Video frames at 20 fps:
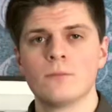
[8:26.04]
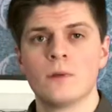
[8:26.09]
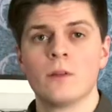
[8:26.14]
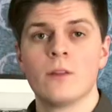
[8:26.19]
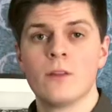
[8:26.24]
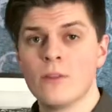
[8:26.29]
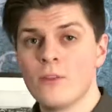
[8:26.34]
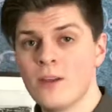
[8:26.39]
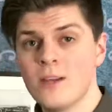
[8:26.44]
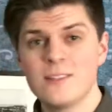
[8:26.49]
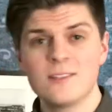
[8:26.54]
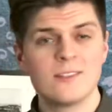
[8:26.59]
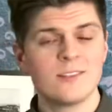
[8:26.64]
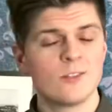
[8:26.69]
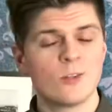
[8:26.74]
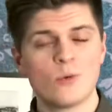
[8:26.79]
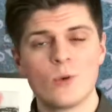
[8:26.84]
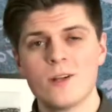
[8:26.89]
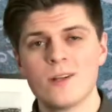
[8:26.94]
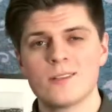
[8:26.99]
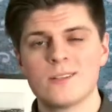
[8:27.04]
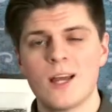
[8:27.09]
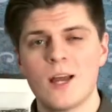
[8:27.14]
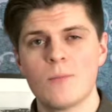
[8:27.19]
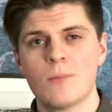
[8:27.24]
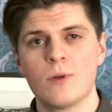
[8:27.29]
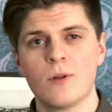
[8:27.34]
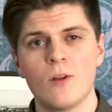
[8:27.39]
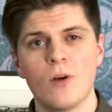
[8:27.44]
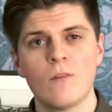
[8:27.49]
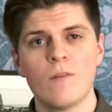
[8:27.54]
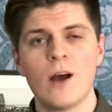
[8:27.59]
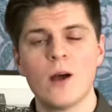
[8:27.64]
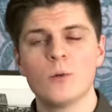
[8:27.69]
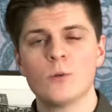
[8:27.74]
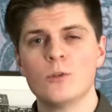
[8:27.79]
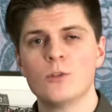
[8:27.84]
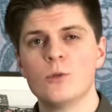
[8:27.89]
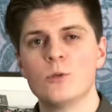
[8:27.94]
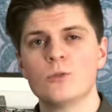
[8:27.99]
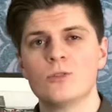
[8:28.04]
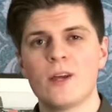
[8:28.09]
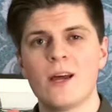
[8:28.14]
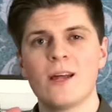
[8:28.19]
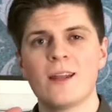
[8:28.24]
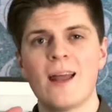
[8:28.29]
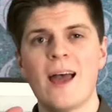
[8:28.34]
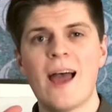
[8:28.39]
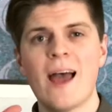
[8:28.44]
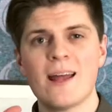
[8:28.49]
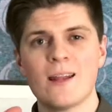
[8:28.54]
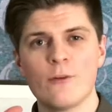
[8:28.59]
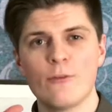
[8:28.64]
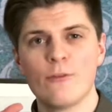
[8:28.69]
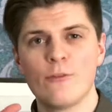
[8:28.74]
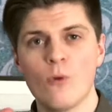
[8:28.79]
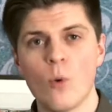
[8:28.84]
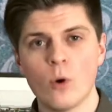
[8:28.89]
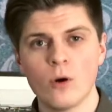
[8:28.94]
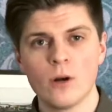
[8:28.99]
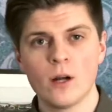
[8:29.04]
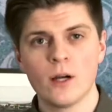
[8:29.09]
This is a great example of how to use an anaphora.